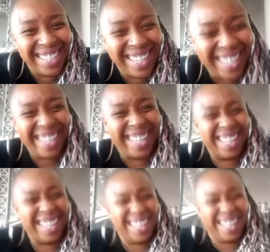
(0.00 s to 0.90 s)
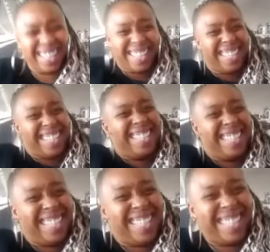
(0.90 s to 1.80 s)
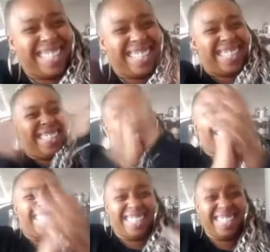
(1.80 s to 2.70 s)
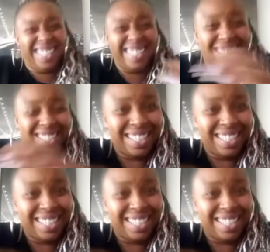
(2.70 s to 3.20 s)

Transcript: [no speech]